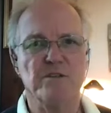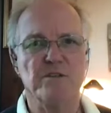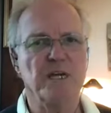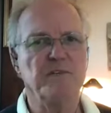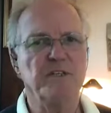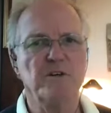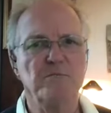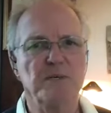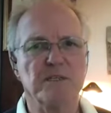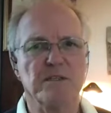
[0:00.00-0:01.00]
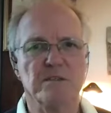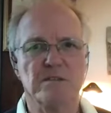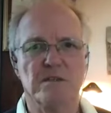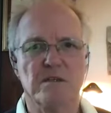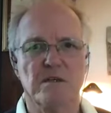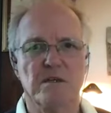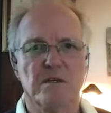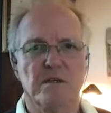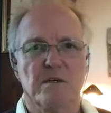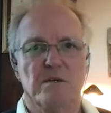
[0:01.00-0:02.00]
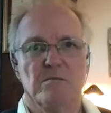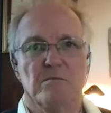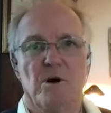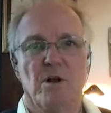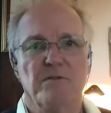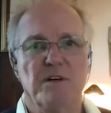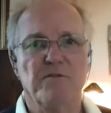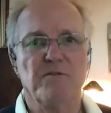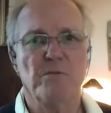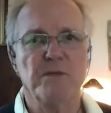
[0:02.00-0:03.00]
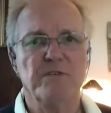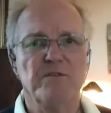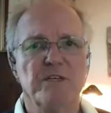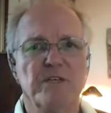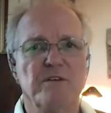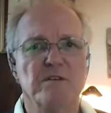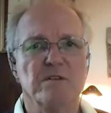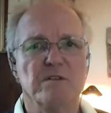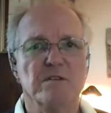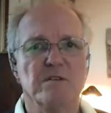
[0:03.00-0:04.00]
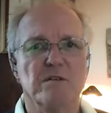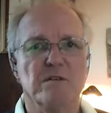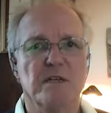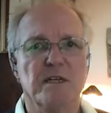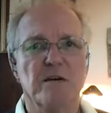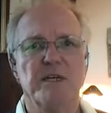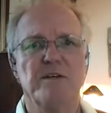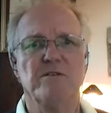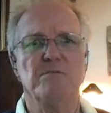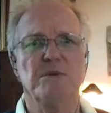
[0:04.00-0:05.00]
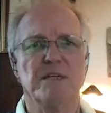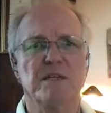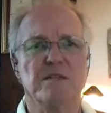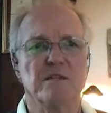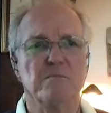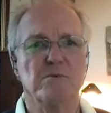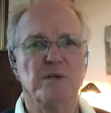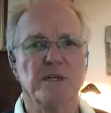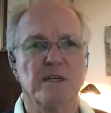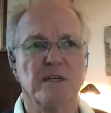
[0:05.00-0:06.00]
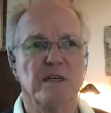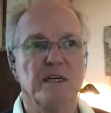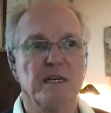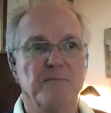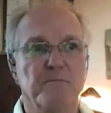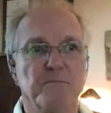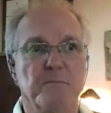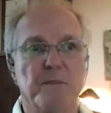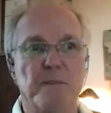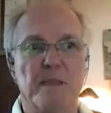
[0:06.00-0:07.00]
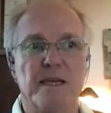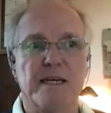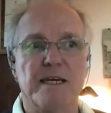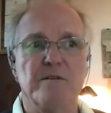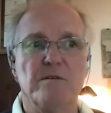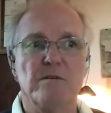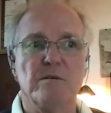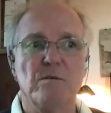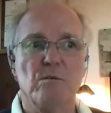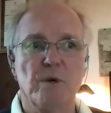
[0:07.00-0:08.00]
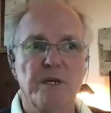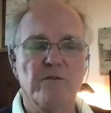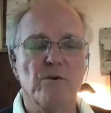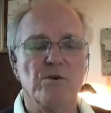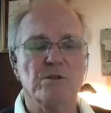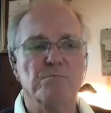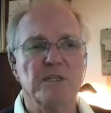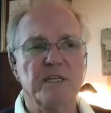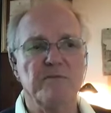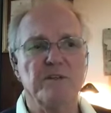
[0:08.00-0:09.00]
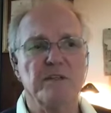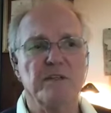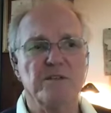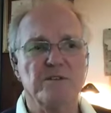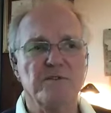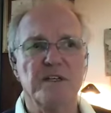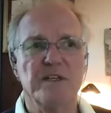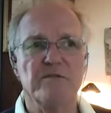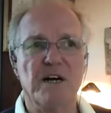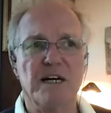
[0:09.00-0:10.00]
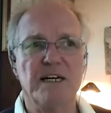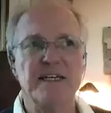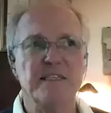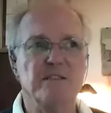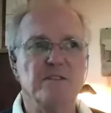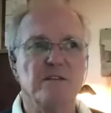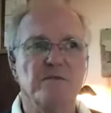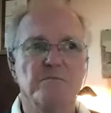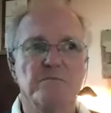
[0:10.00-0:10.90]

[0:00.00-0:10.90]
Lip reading: because we haven't known about this all of our formative years. And now we hear about it at some point. And we, of course, believe that this feeling of I is